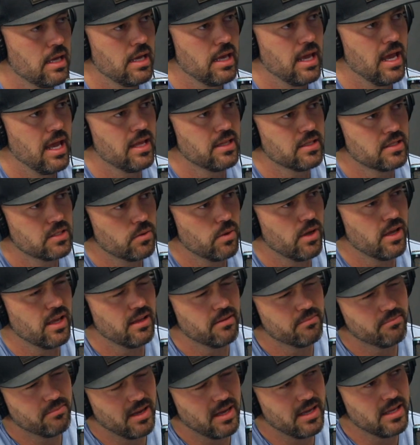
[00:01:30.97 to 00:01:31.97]
And so in
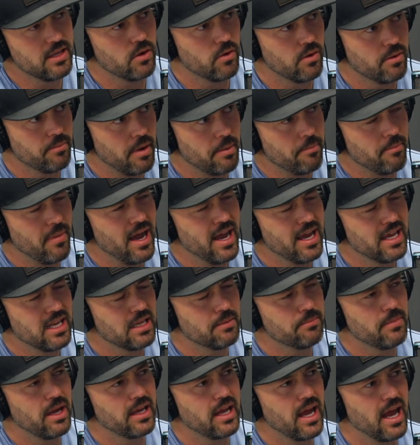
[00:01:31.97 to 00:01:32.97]
my mind, I'm
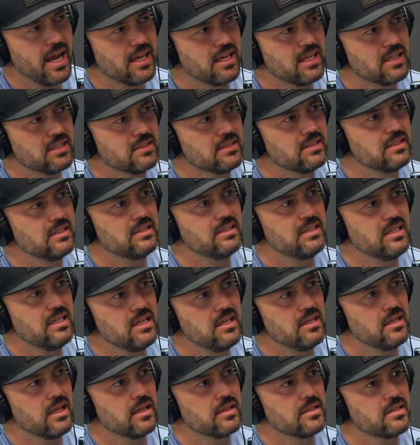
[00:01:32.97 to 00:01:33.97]
like, I can see
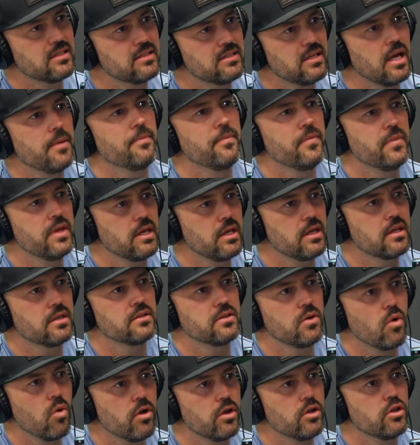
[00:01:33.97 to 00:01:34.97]
that something is
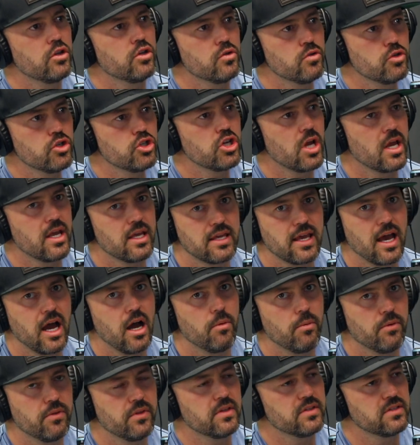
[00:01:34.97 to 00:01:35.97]
going to shake out
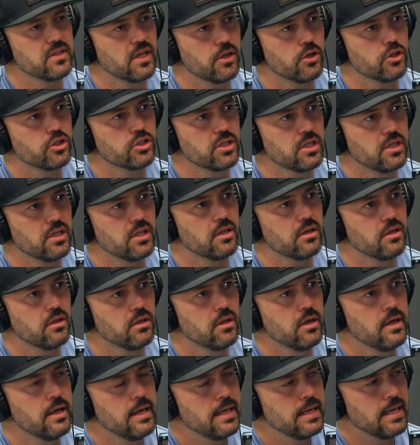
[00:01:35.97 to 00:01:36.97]
with this energy deal.
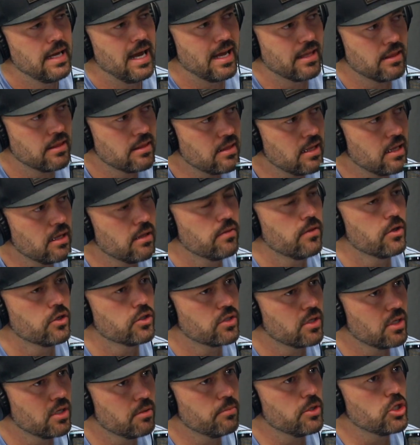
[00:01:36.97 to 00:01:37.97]
I think there's
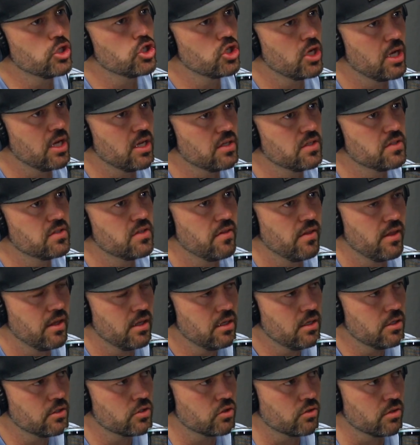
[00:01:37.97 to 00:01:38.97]
going to be changes in the
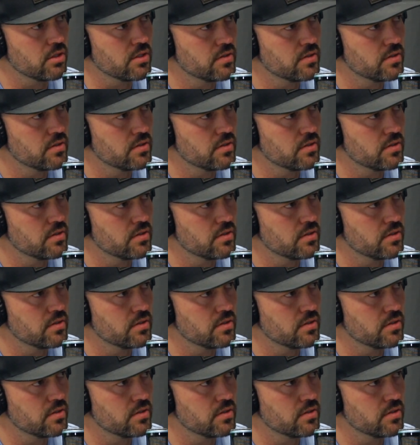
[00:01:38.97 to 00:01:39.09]
industry.